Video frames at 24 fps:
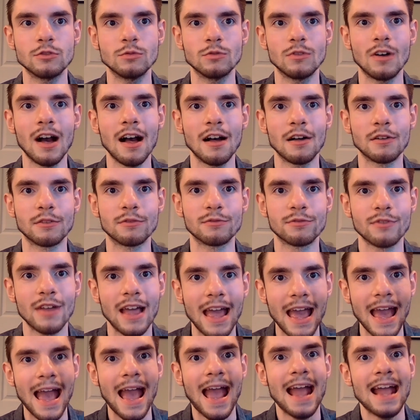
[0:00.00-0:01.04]
love
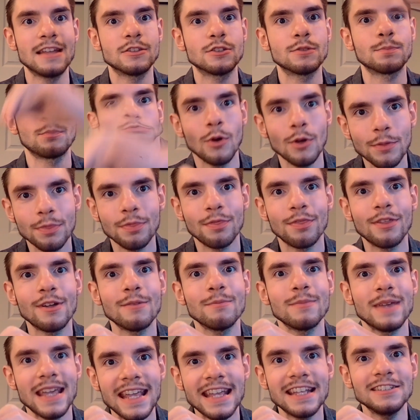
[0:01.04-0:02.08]
and put them
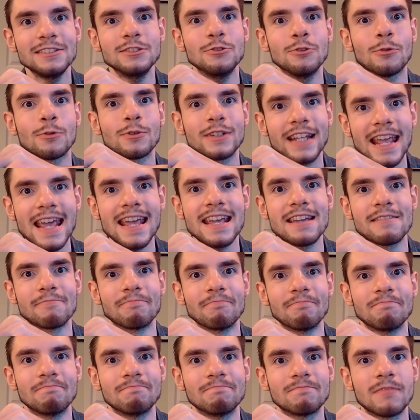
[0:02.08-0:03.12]
in your game.
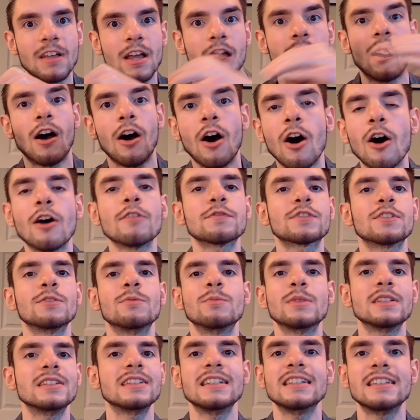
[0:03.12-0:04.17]
Often we
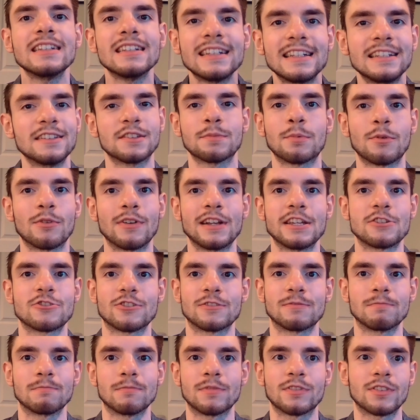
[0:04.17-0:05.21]
need inspiration,
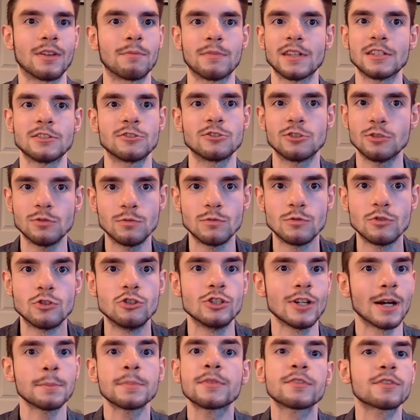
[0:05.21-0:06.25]
something to
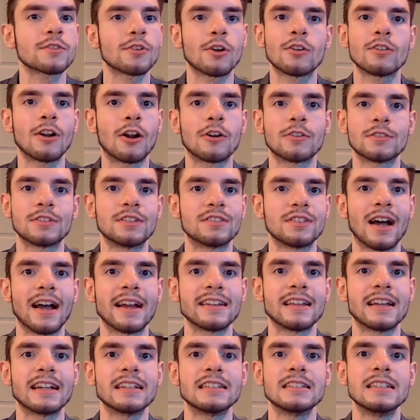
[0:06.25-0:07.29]
jumpstart our design
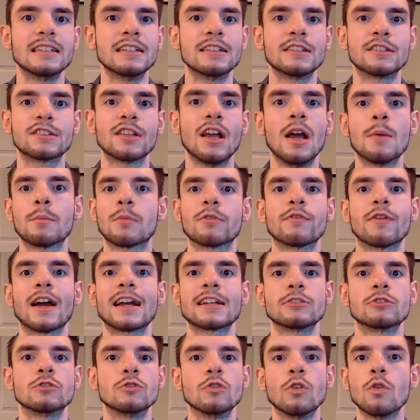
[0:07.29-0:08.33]
ideas, provide
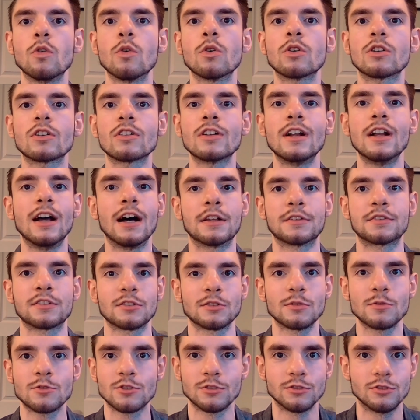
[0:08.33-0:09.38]
lore, a
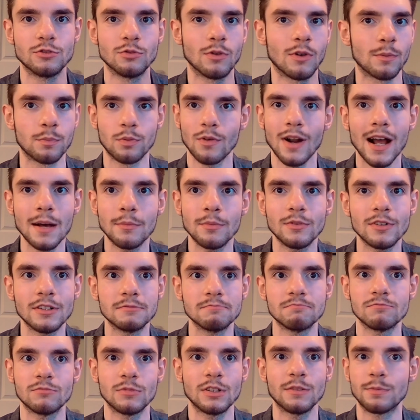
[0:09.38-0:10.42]
solution to a
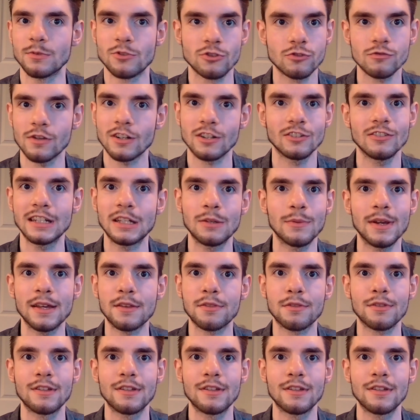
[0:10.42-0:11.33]
problem we've been struggling with.